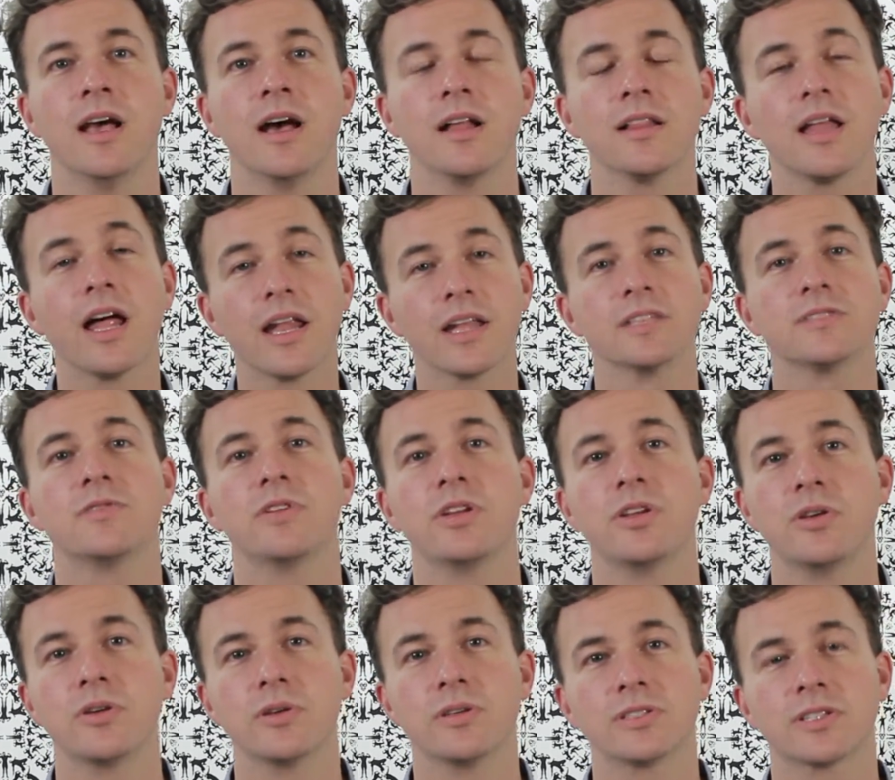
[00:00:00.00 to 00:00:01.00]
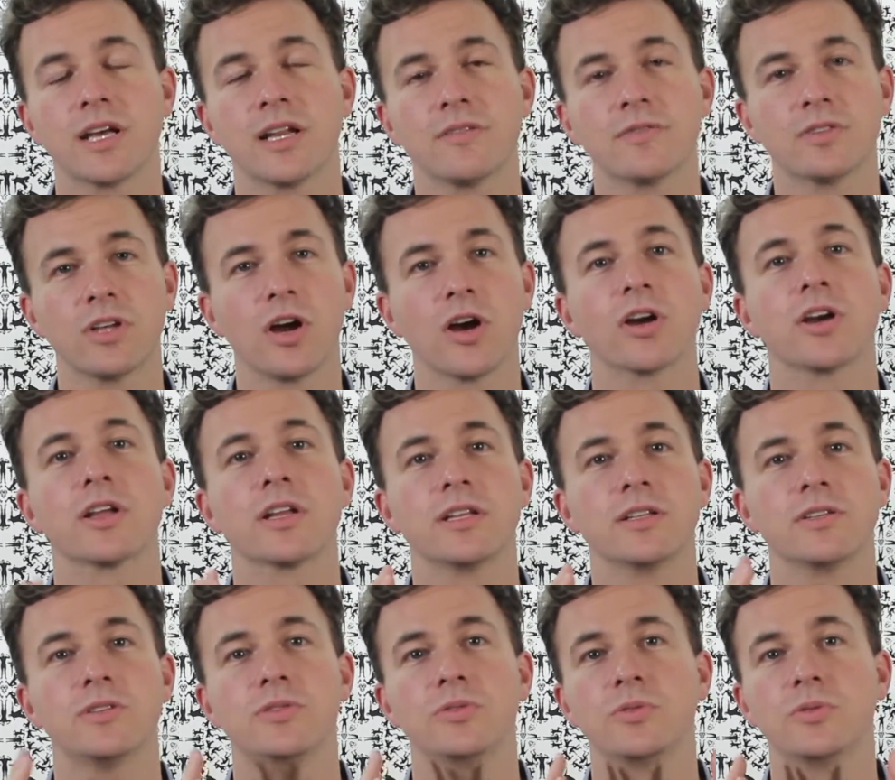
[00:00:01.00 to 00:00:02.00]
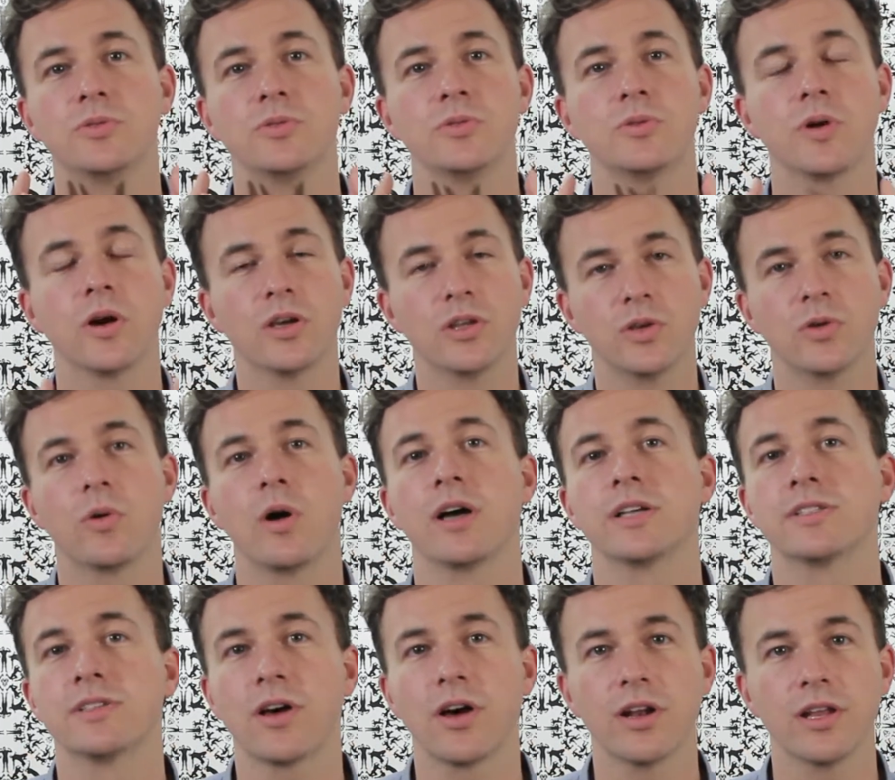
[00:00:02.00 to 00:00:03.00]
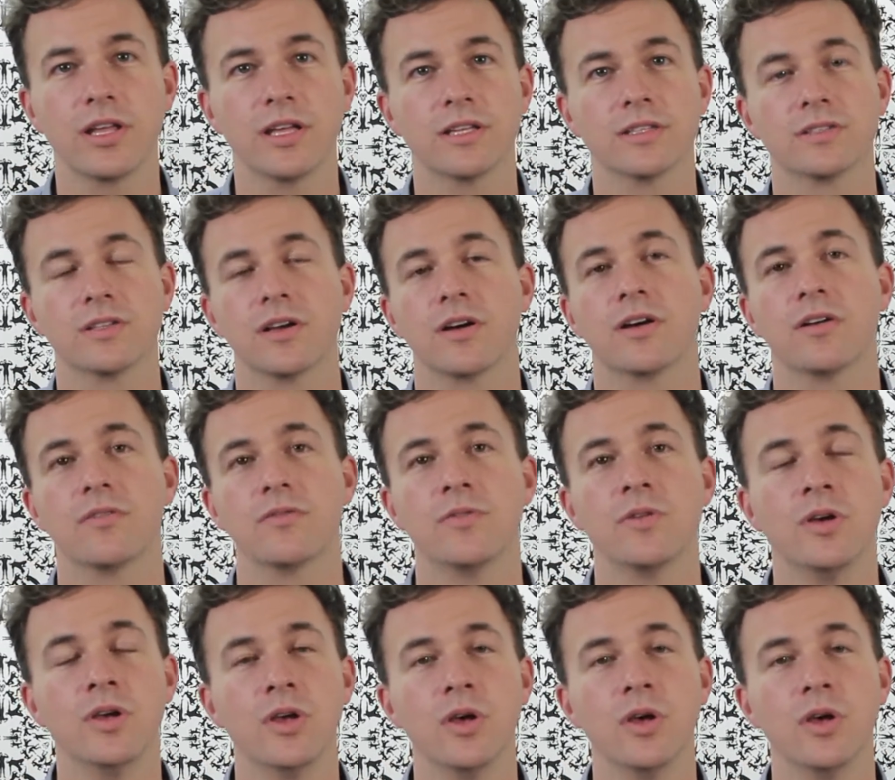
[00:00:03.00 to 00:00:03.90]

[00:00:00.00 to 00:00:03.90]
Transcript: a lot of this video is kind of targeted to a US audience of